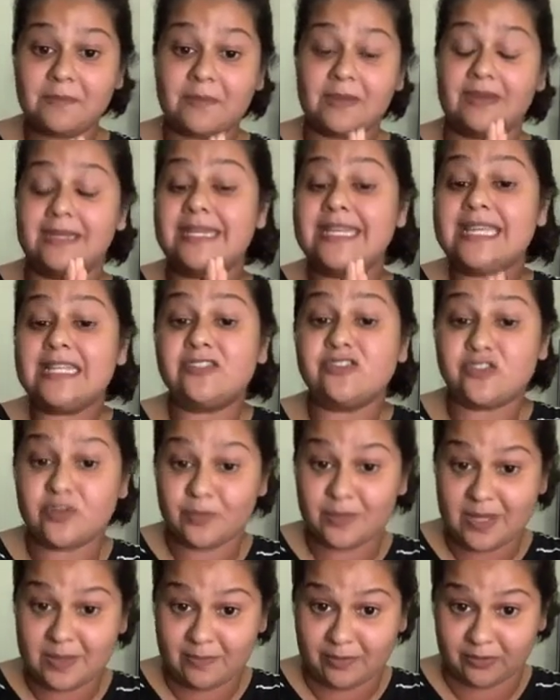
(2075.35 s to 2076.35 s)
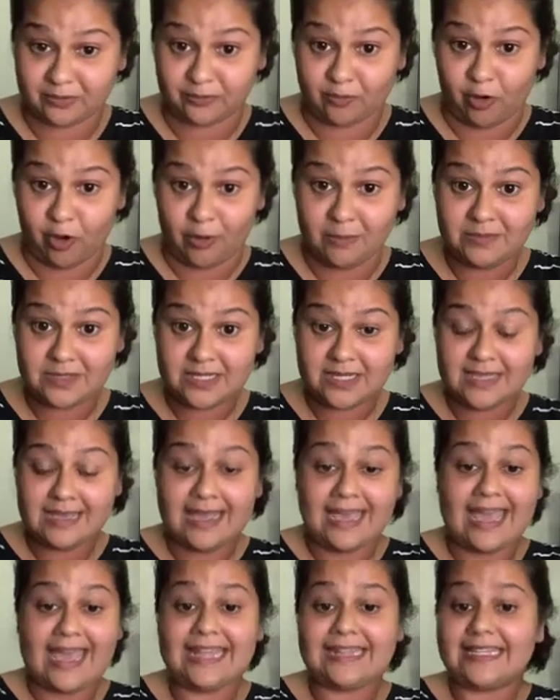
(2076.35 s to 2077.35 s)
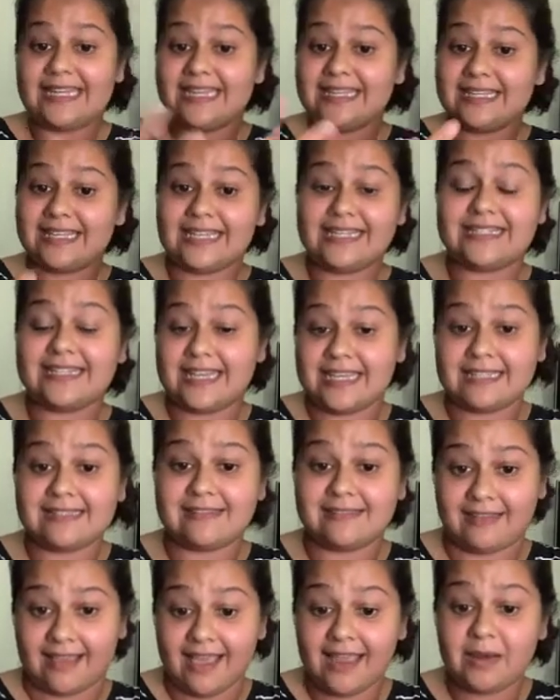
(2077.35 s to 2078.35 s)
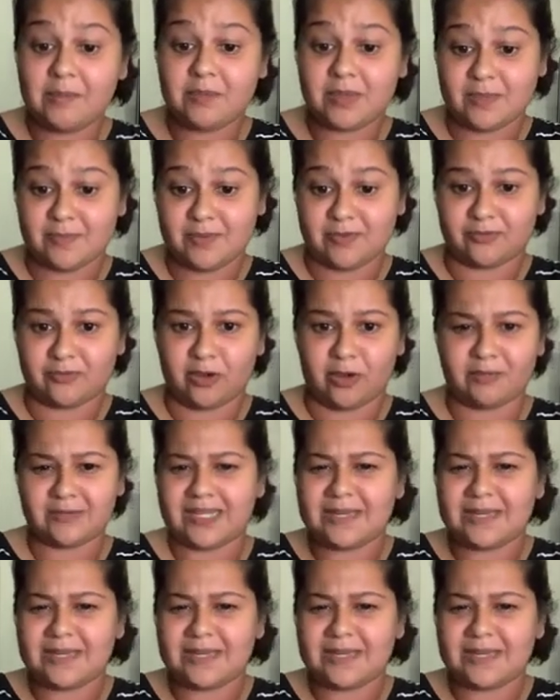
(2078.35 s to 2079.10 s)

needs to be performed, and that a text can be performed.